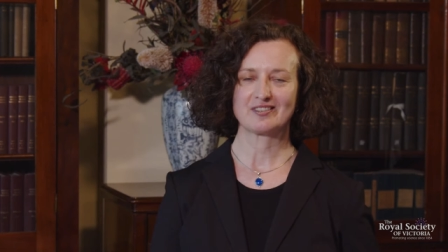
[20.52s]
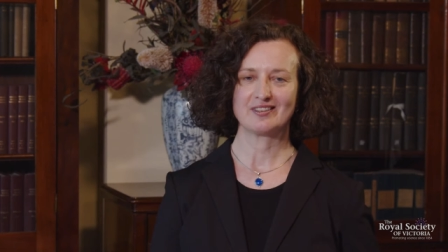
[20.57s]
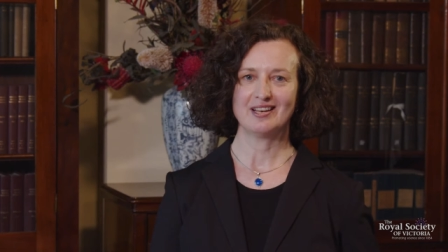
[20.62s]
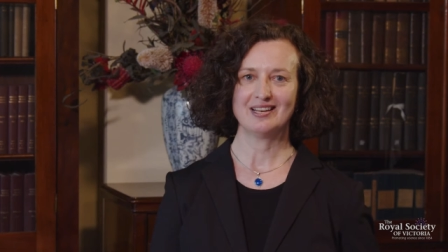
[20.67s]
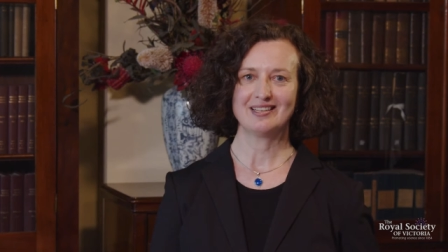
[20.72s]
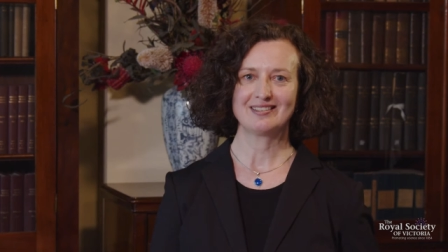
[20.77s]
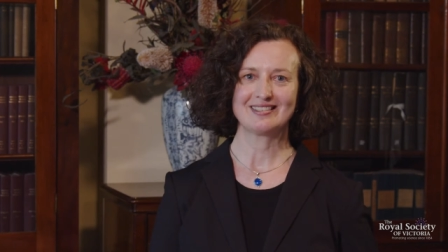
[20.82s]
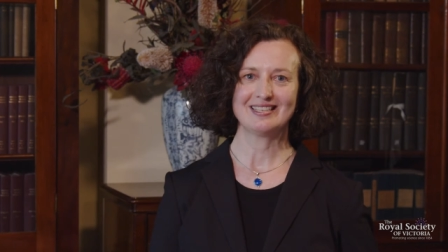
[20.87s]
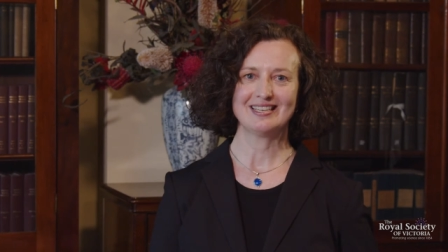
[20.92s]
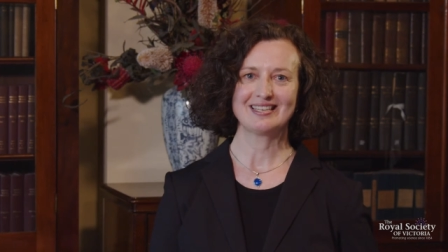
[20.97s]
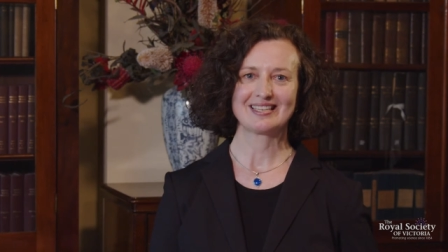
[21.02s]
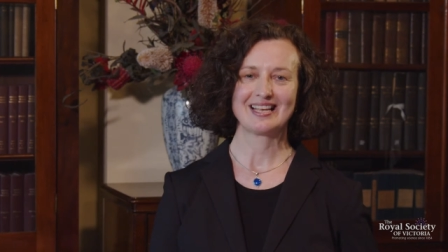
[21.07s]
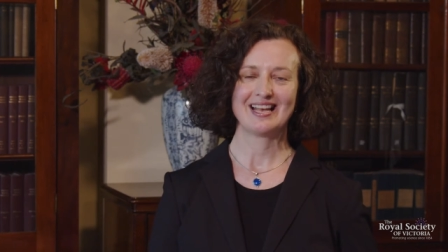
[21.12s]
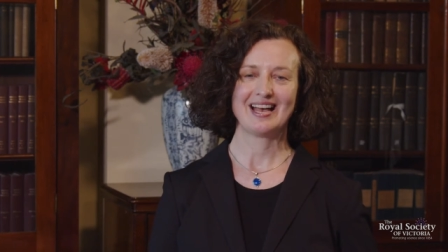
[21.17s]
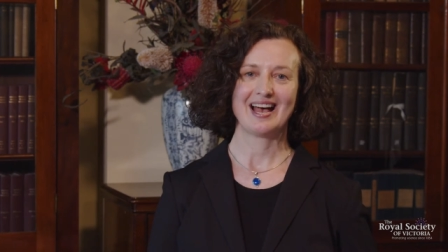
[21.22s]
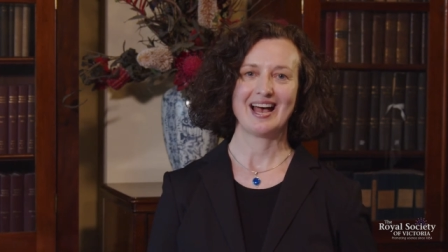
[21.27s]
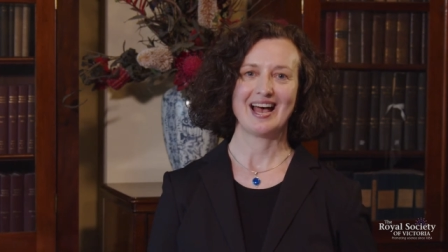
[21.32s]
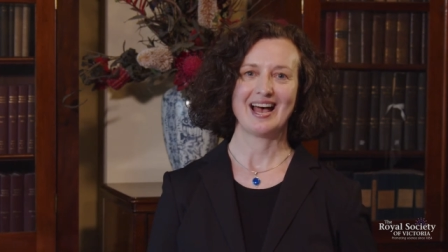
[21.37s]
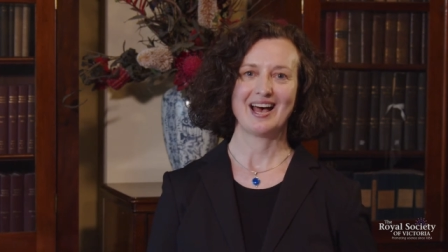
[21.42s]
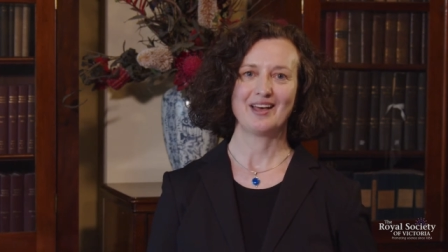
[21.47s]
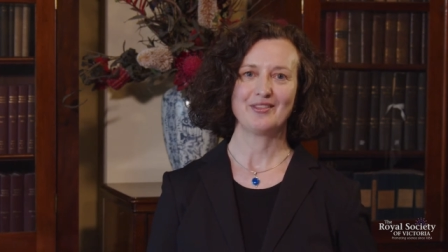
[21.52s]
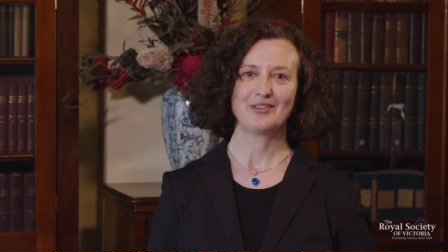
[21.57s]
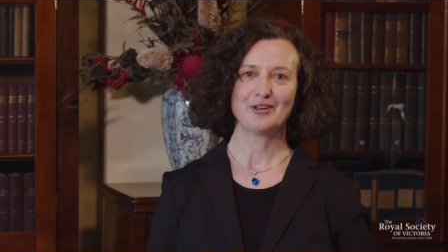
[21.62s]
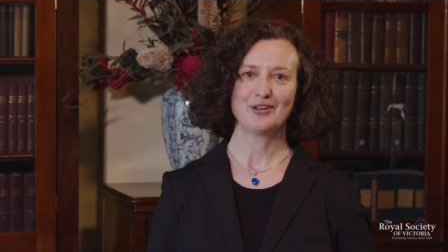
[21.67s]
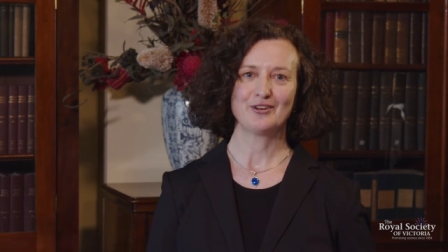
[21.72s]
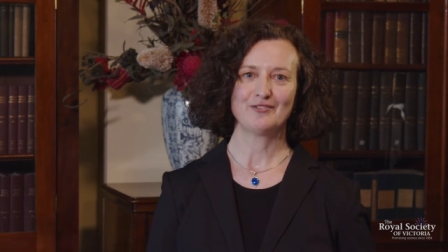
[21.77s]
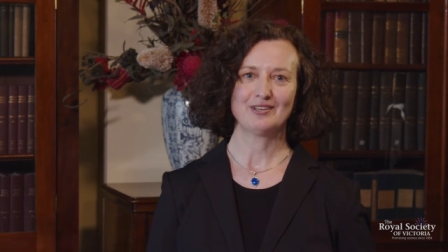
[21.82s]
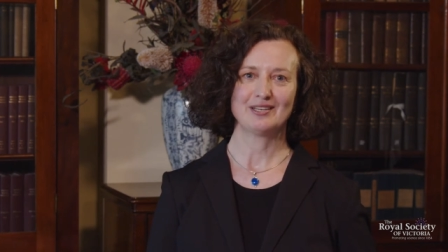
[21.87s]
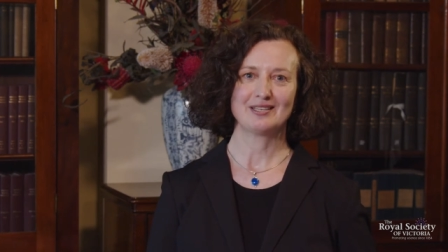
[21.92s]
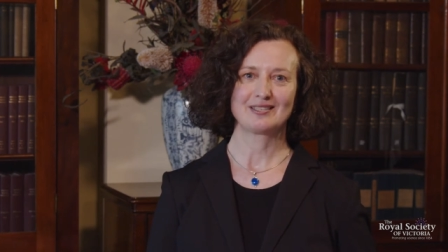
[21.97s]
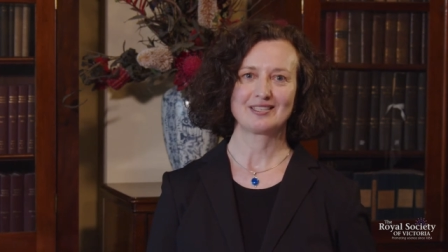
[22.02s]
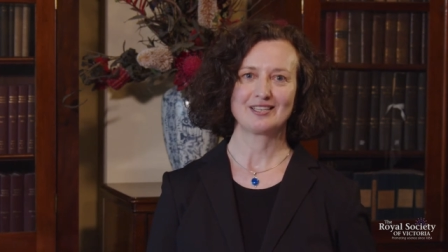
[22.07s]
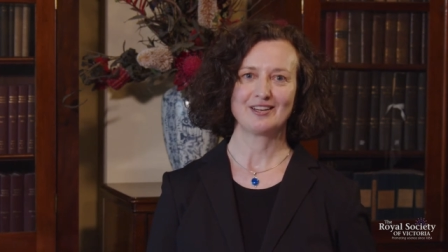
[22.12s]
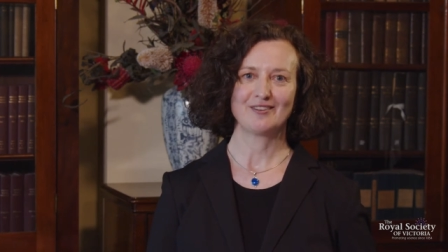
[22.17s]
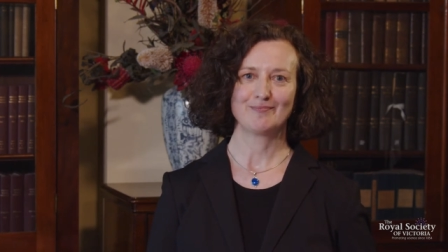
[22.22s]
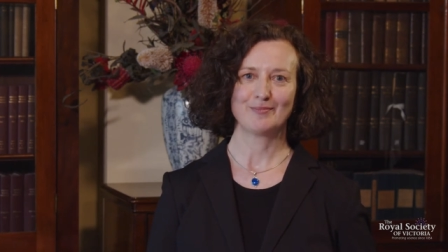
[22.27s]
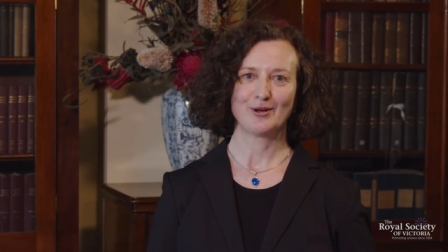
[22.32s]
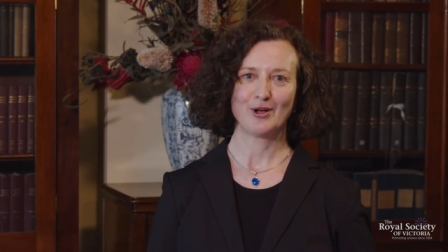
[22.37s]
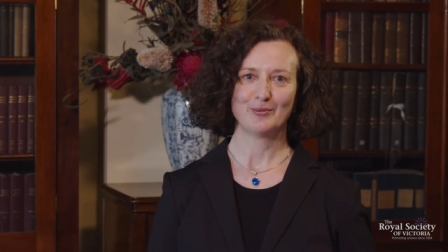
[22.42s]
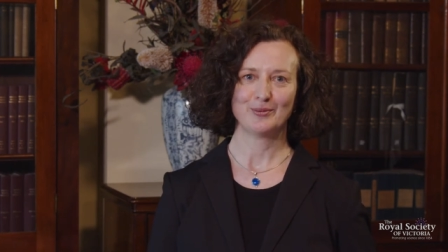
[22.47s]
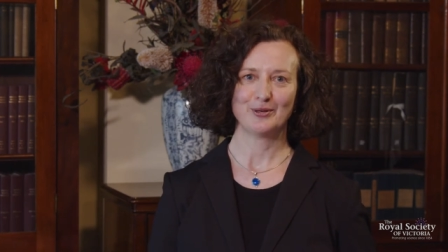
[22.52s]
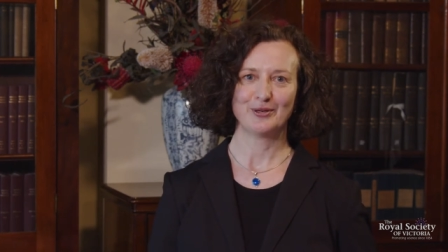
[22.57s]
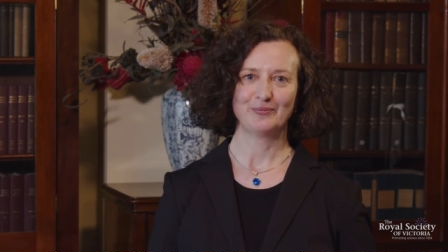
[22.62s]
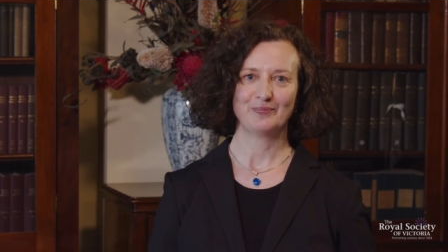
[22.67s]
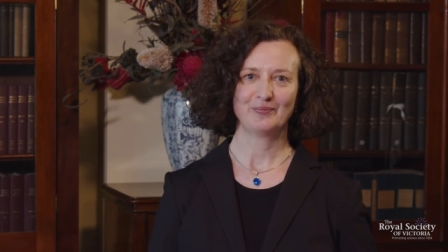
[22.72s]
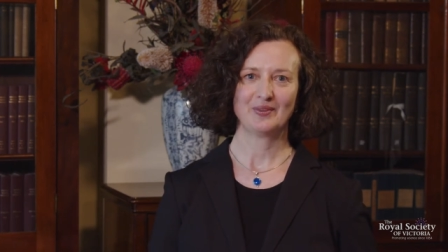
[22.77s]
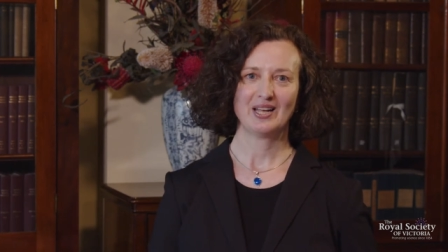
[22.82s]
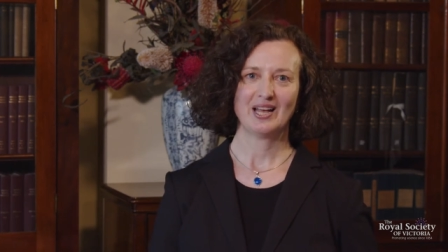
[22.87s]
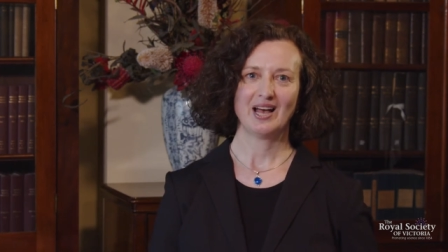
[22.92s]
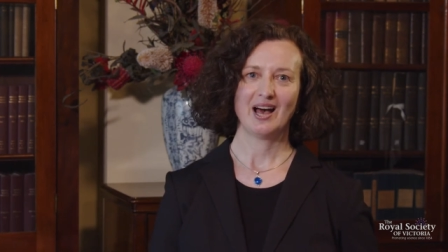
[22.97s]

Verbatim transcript: Sciences at the University of Melbourne,